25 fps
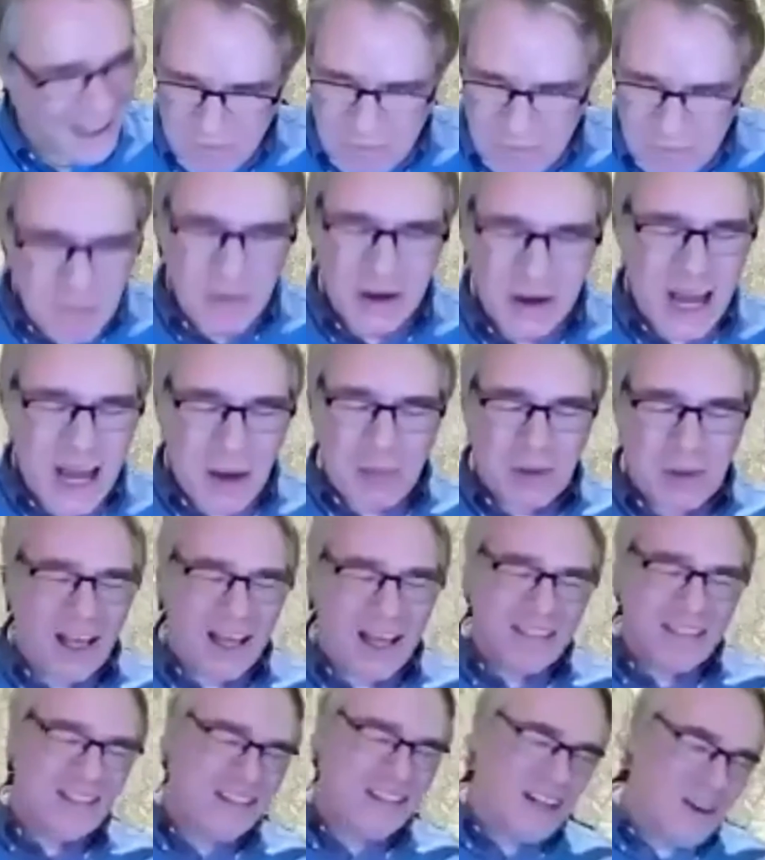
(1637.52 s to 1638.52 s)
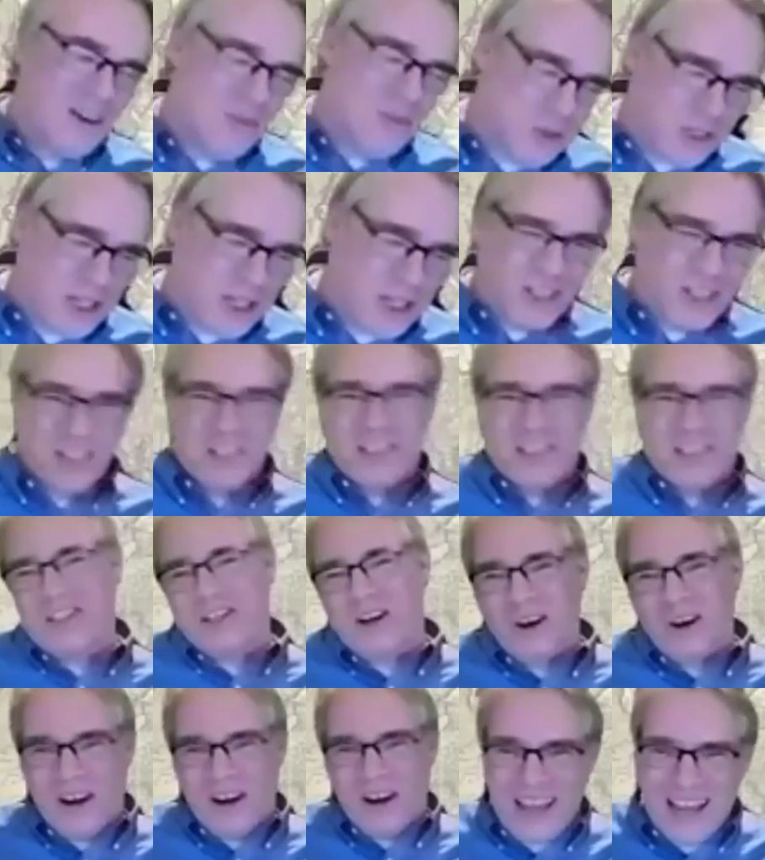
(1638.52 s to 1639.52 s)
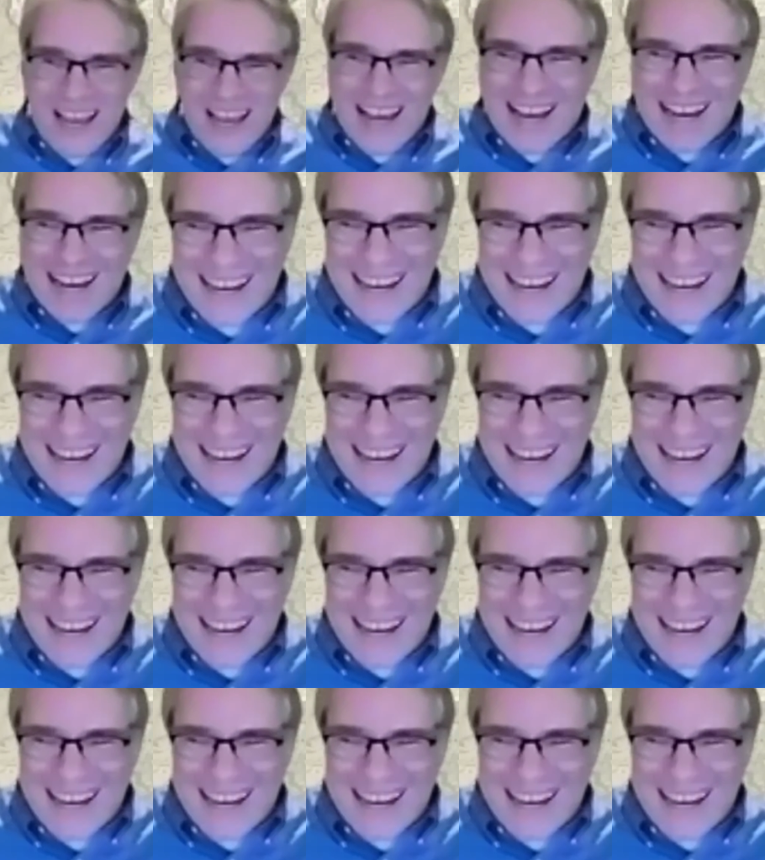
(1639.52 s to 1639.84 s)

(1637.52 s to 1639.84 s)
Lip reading: I've been monopolizing the conversation.